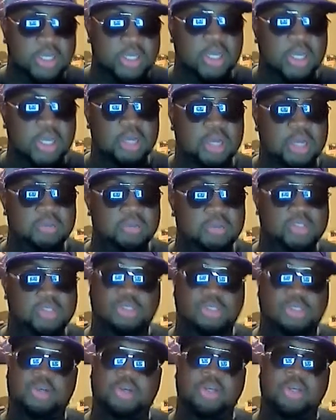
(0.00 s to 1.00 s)
um,
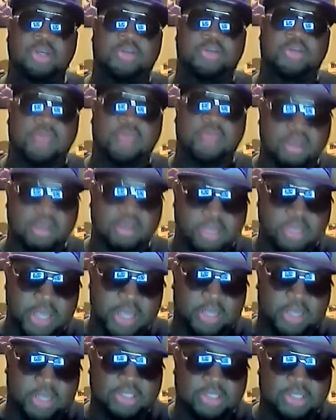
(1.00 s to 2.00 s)
concerning her family
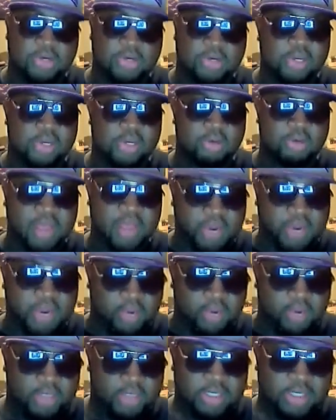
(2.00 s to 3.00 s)
and concerning her
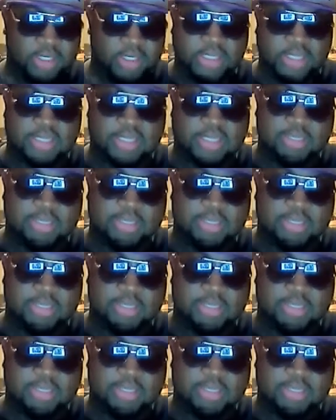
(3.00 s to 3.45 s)
background and all that type of